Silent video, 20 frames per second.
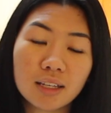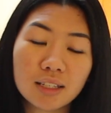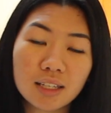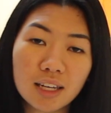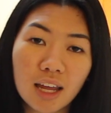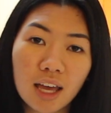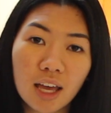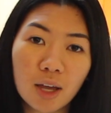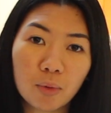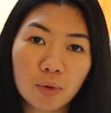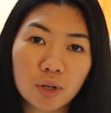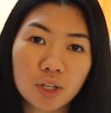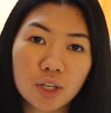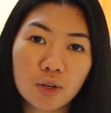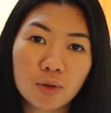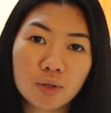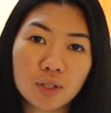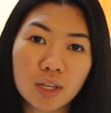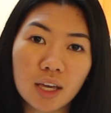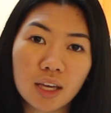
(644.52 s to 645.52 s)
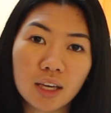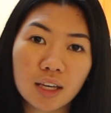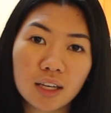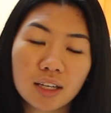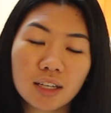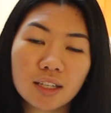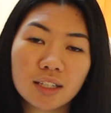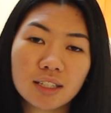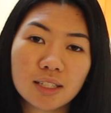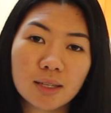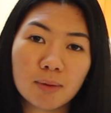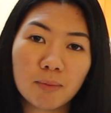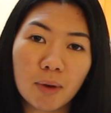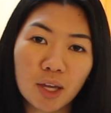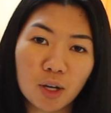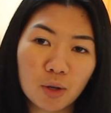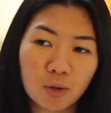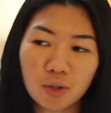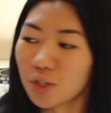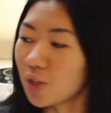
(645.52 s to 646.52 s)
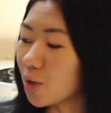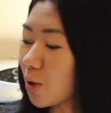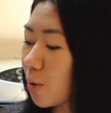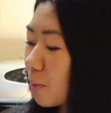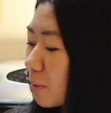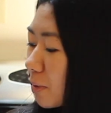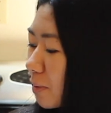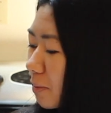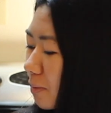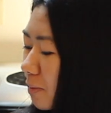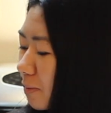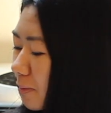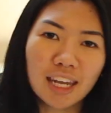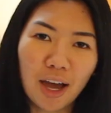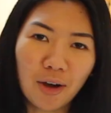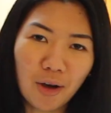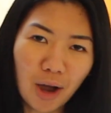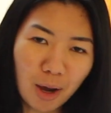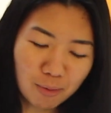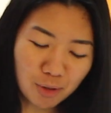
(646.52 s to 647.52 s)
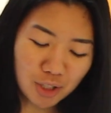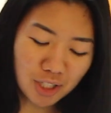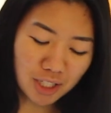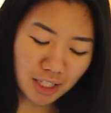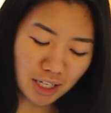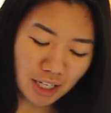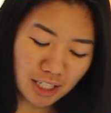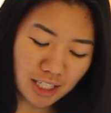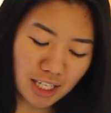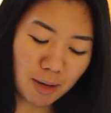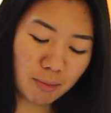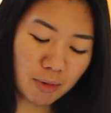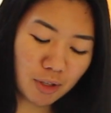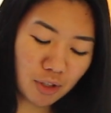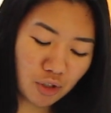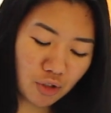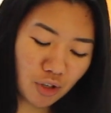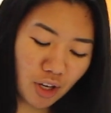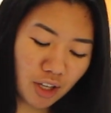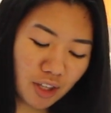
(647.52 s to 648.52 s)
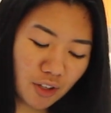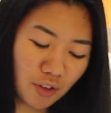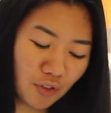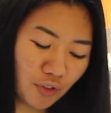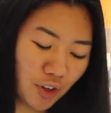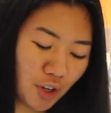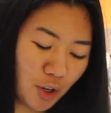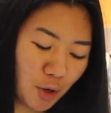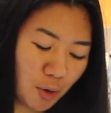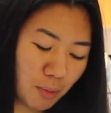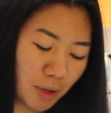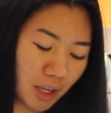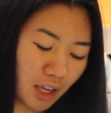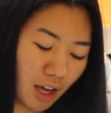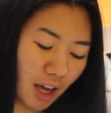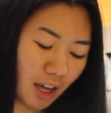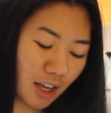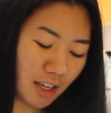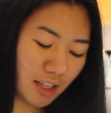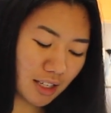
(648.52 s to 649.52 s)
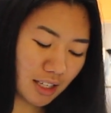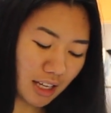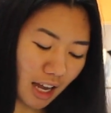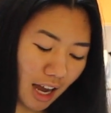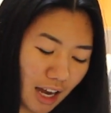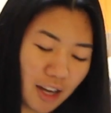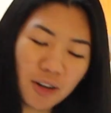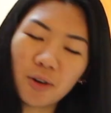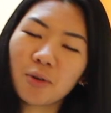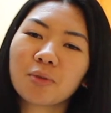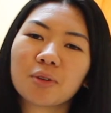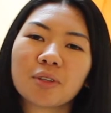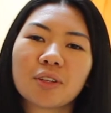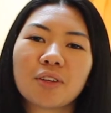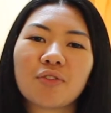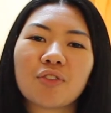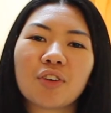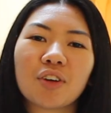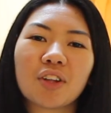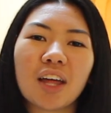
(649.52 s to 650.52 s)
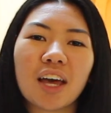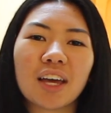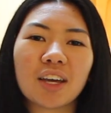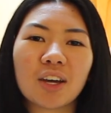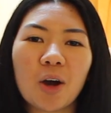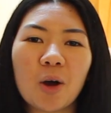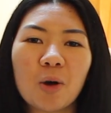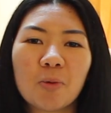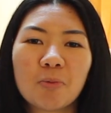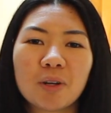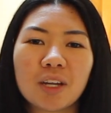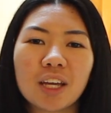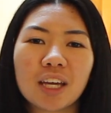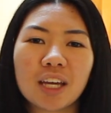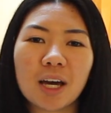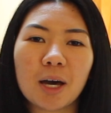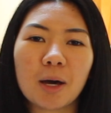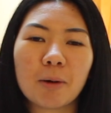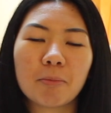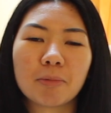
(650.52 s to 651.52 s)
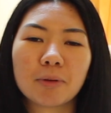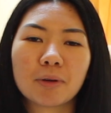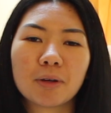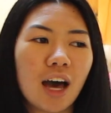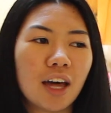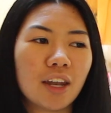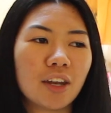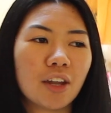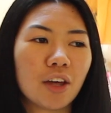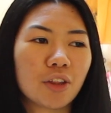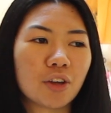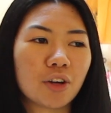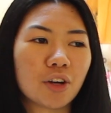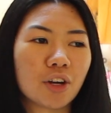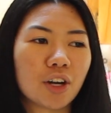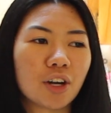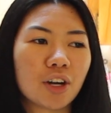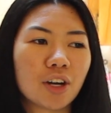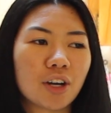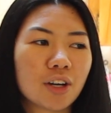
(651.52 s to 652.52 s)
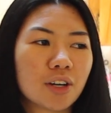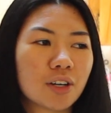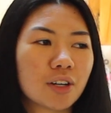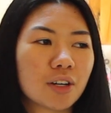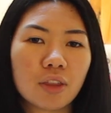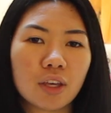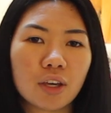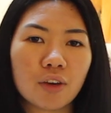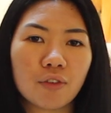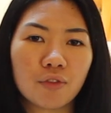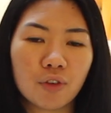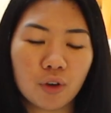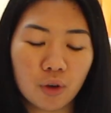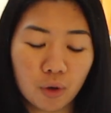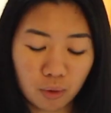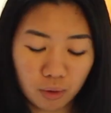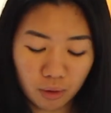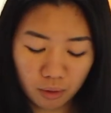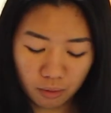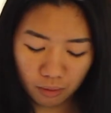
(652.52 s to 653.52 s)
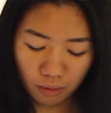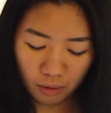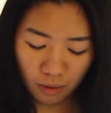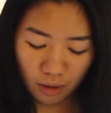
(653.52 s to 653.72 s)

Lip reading: Today we're using tomato soup. Now I'm just going to demonstrate this for you because I don't really feel like opening up another thing of food.